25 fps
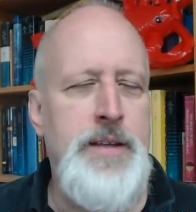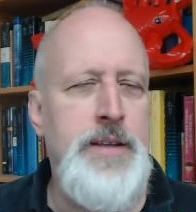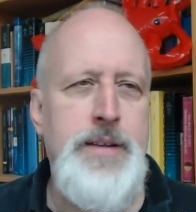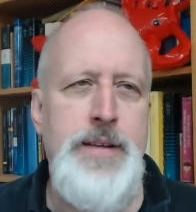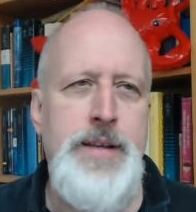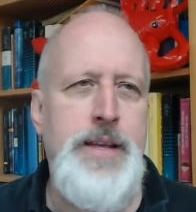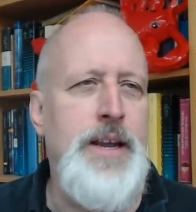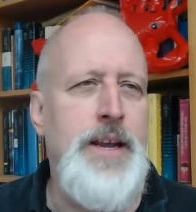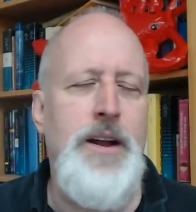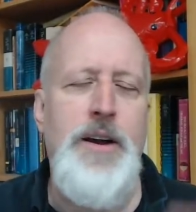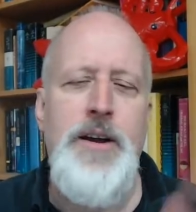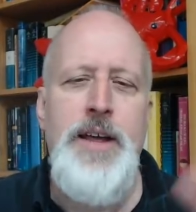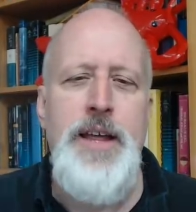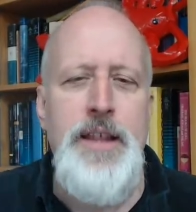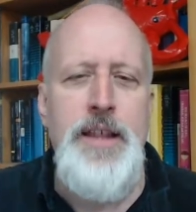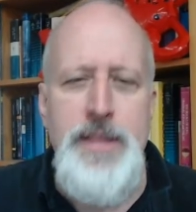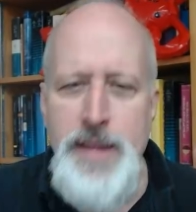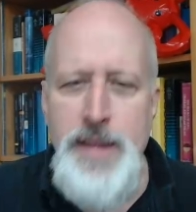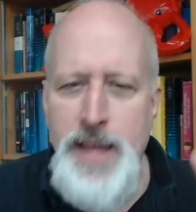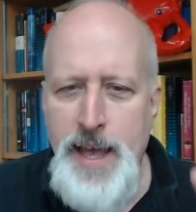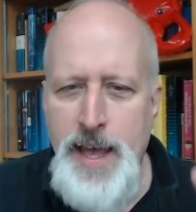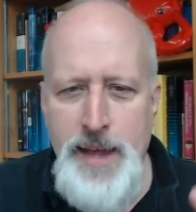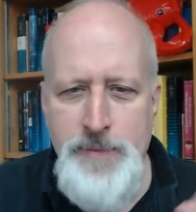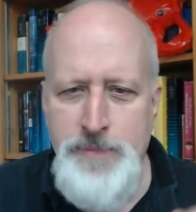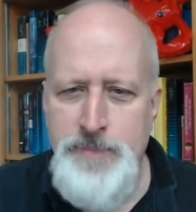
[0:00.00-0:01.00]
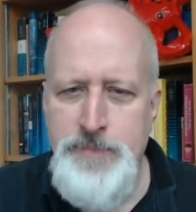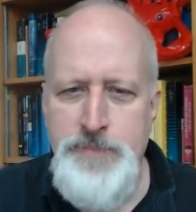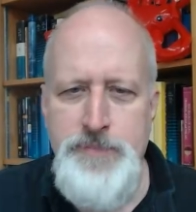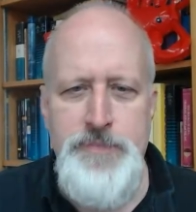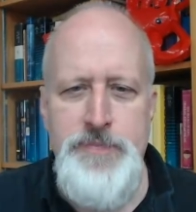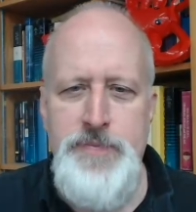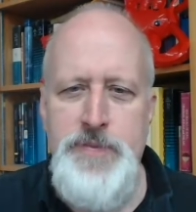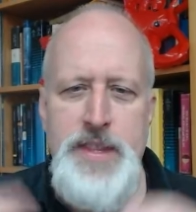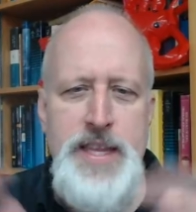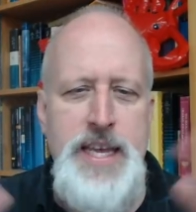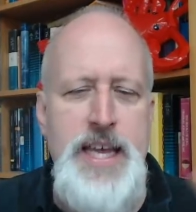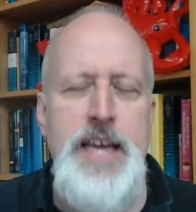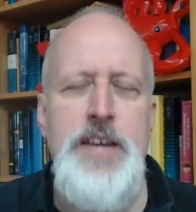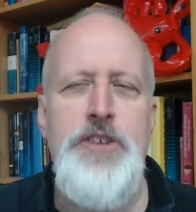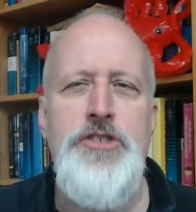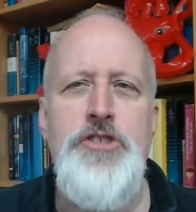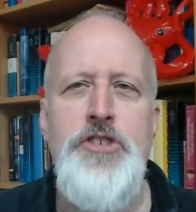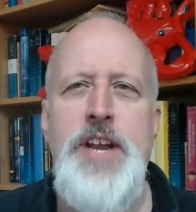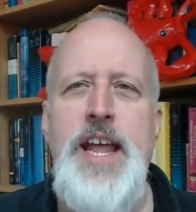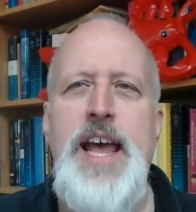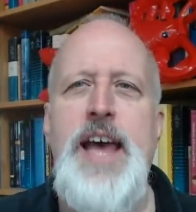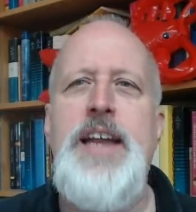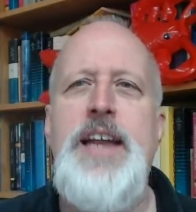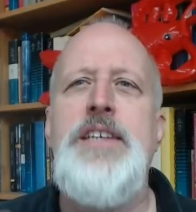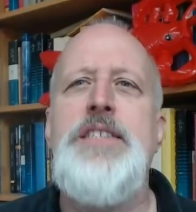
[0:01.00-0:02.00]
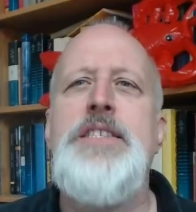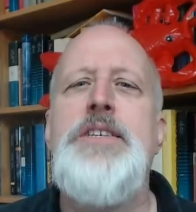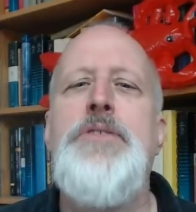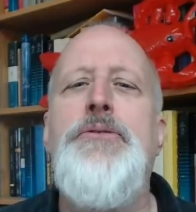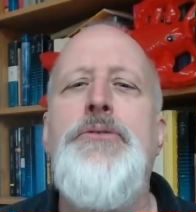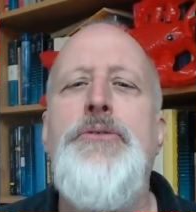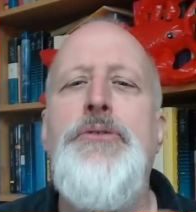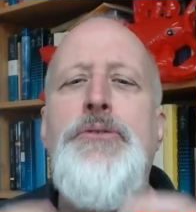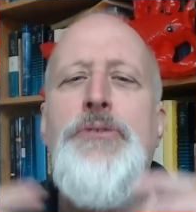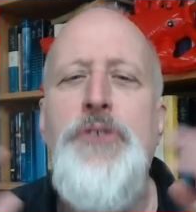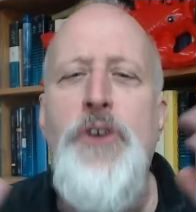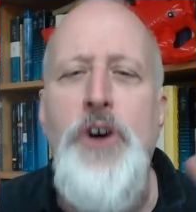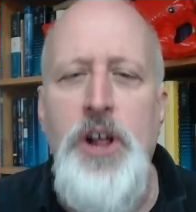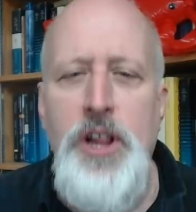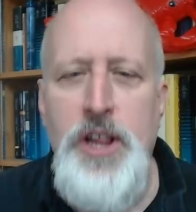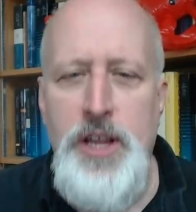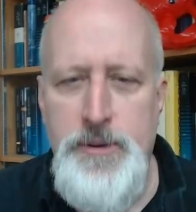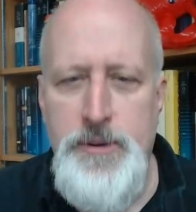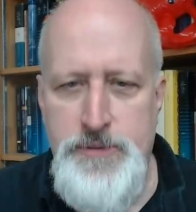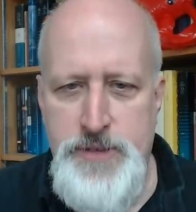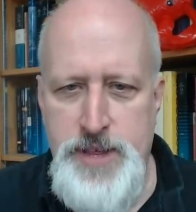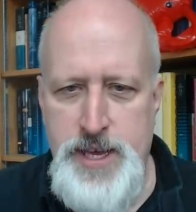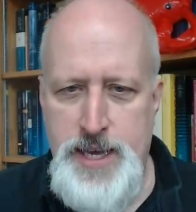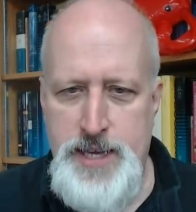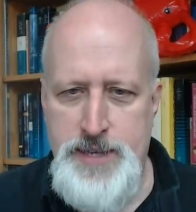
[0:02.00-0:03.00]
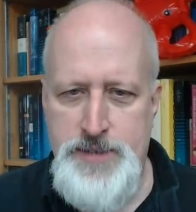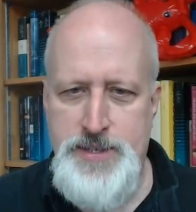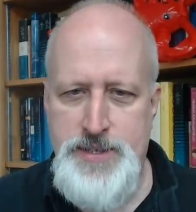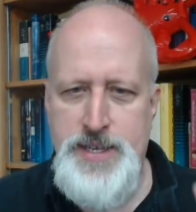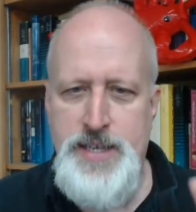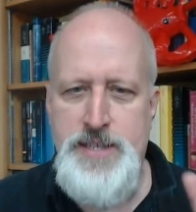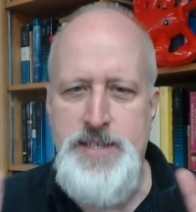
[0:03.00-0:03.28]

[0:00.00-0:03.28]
You know, and the internet is full of this.